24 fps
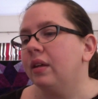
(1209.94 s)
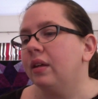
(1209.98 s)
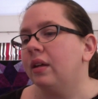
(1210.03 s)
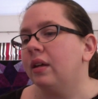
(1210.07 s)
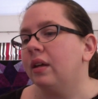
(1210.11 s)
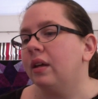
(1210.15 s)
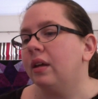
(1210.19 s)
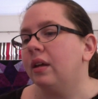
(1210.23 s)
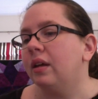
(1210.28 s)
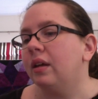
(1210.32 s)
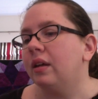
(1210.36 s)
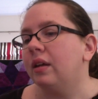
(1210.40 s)

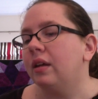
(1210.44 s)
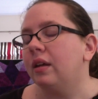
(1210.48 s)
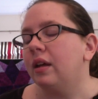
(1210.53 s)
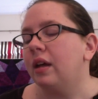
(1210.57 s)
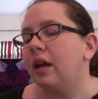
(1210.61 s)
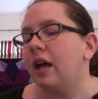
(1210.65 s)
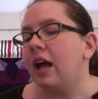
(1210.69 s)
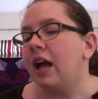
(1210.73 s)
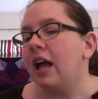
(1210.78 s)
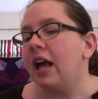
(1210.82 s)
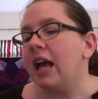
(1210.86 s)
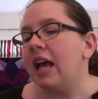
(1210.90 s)

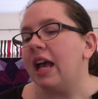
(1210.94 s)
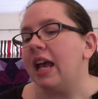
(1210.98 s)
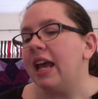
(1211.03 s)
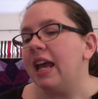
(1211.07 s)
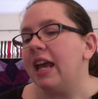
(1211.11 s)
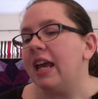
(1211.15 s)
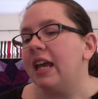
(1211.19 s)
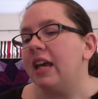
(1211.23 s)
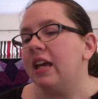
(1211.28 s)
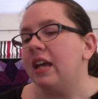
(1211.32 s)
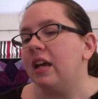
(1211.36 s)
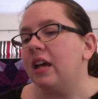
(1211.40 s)

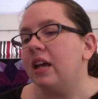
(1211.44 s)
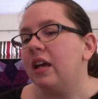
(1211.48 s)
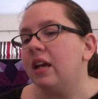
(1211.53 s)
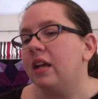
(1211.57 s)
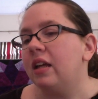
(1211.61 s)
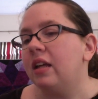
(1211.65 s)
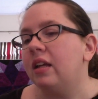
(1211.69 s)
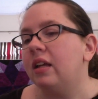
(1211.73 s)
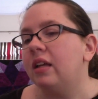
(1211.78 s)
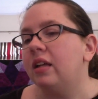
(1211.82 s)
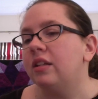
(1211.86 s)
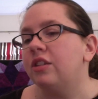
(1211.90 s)

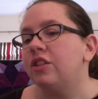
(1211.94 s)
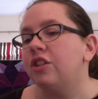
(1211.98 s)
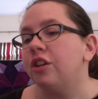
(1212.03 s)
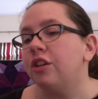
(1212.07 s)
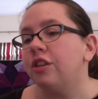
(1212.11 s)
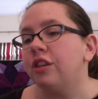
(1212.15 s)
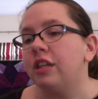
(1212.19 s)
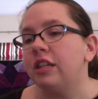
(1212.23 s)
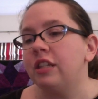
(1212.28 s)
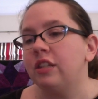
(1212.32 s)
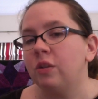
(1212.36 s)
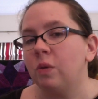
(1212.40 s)
I took
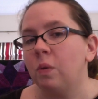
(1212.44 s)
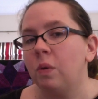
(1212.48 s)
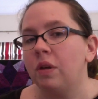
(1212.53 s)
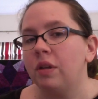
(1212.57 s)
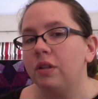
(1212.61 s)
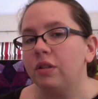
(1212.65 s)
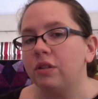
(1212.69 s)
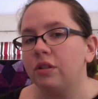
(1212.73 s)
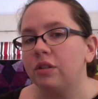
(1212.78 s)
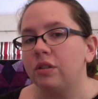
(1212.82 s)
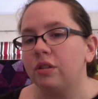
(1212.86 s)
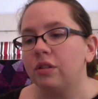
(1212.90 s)
this
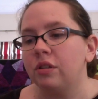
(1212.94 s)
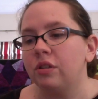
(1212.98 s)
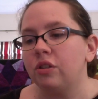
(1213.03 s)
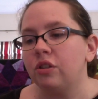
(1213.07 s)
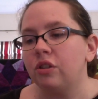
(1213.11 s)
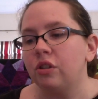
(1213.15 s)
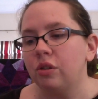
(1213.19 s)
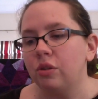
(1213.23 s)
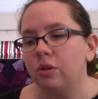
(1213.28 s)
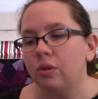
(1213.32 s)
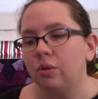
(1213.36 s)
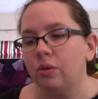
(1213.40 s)
quilt
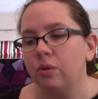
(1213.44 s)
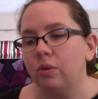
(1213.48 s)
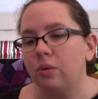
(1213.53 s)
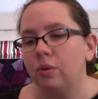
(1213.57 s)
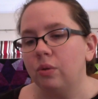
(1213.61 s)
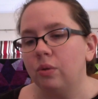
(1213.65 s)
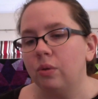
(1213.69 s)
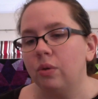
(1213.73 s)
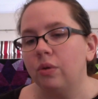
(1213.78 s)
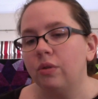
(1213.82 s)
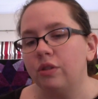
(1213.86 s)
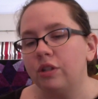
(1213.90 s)

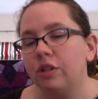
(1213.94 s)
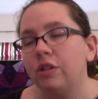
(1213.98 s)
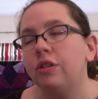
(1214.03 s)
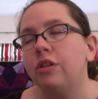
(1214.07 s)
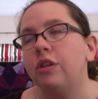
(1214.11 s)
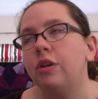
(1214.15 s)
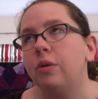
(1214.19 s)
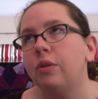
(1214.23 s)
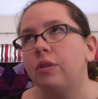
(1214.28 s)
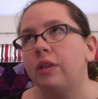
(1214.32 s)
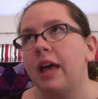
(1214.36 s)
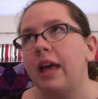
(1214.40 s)

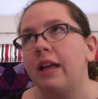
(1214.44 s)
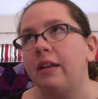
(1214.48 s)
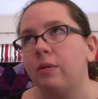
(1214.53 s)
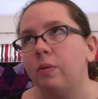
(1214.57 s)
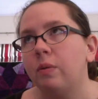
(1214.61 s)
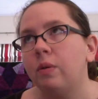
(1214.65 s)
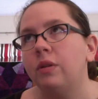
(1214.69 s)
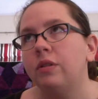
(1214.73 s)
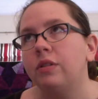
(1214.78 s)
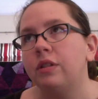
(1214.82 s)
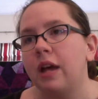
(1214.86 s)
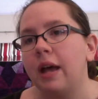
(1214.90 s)
that
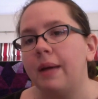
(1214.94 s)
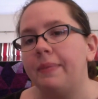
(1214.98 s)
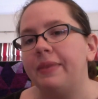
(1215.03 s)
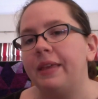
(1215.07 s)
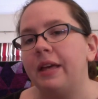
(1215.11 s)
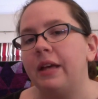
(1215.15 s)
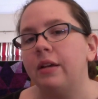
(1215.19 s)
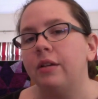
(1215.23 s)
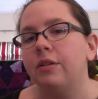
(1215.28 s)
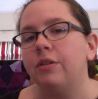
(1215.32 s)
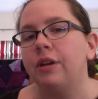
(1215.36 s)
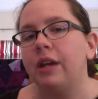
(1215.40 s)
quilt top, the
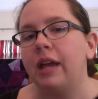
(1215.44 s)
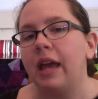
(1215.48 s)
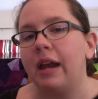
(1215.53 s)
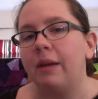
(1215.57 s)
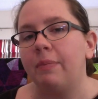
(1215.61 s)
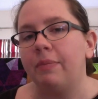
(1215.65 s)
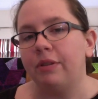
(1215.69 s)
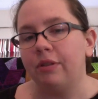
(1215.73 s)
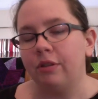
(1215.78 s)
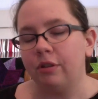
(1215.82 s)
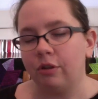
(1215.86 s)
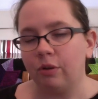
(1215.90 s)
Hungry
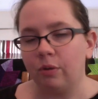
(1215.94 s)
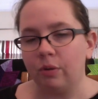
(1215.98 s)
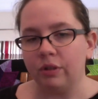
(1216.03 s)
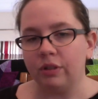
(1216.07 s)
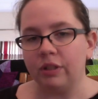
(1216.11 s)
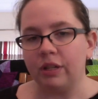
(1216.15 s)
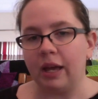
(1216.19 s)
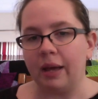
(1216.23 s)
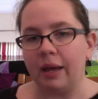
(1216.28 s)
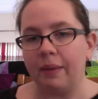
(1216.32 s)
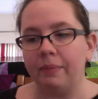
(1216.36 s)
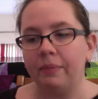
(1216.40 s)
Caterpillar quilt
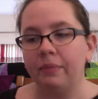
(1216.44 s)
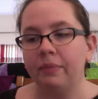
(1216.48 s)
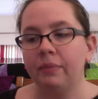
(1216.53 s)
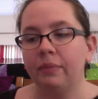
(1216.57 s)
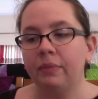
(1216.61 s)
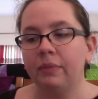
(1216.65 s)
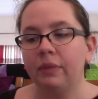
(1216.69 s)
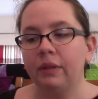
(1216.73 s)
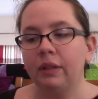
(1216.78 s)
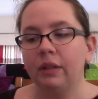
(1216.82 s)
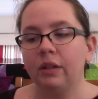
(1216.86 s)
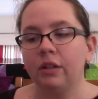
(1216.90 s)
top,
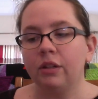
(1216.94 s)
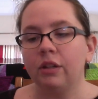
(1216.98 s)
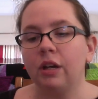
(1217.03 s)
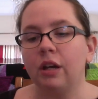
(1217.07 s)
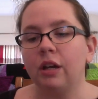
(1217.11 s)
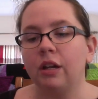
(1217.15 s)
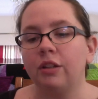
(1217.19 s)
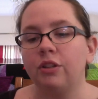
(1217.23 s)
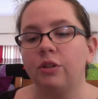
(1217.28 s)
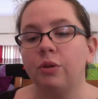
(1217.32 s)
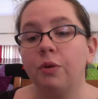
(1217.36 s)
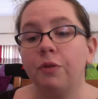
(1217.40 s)

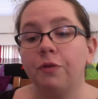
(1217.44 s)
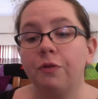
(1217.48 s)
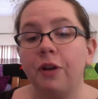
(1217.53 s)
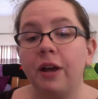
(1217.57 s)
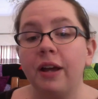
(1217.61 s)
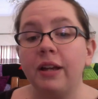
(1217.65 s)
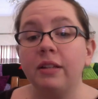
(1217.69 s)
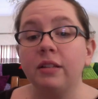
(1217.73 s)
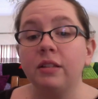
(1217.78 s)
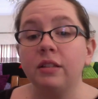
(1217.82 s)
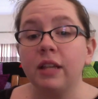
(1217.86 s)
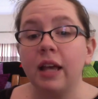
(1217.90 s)
to a
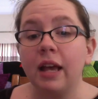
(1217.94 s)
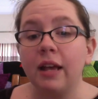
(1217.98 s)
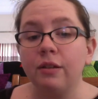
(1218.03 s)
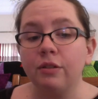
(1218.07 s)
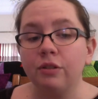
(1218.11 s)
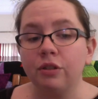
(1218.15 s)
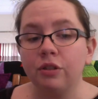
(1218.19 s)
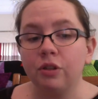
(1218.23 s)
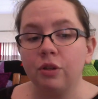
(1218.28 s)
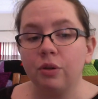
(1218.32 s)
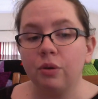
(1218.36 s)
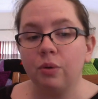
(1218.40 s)
friend's
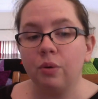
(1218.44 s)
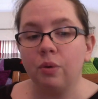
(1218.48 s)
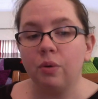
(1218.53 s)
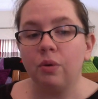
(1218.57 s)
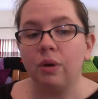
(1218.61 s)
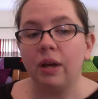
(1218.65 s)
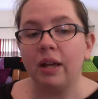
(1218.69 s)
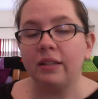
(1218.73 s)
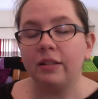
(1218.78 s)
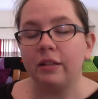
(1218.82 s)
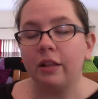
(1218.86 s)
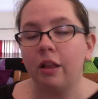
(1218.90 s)
house who
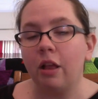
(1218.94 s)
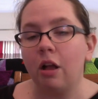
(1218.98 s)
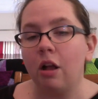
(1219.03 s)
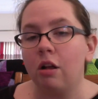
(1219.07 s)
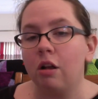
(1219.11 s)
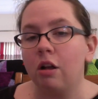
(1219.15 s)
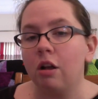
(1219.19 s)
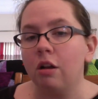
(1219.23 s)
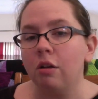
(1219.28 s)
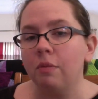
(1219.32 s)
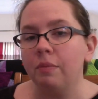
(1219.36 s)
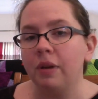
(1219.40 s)
has a long
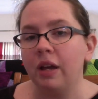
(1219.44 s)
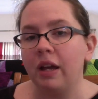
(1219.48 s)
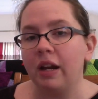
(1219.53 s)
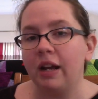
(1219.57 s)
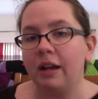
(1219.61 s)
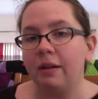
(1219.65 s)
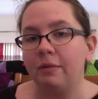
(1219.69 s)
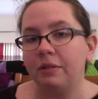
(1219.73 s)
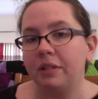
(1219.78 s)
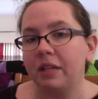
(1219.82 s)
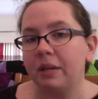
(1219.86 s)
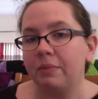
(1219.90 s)
arm, and
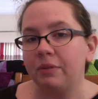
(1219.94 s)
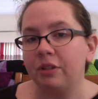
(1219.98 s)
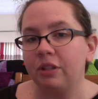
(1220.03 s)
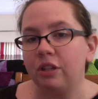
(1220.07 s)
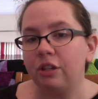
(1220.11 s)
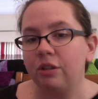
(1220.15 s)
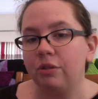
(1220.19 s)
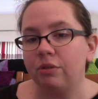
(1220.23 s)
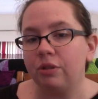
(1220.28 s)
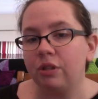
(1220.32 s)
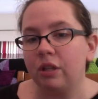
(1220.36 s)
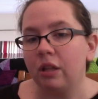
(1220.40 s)
I was able to
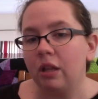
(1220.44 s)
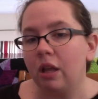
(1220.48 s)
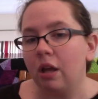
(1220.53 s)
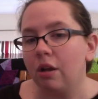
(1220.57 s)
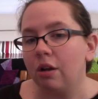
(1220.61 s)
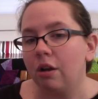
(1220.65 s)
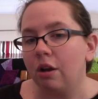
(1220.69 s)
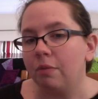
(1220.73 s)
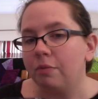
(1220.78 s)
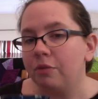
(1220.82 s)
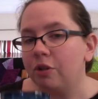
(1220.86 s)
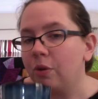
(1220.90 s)
use the long
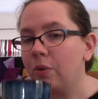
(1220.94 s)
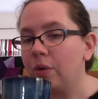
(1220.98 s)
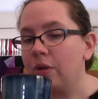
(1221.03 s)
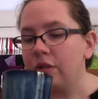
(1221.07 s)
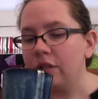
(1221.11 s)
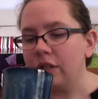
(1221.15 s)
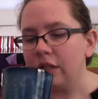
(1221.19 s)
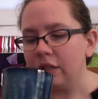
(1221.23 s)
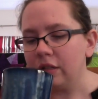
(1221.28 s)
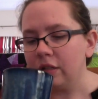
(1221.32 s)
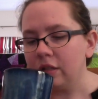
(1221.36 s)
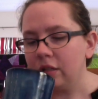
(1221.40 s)
arm to quilt
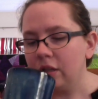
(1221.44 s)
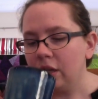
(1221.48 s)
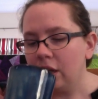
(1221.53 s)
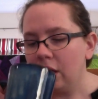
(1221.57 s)
it,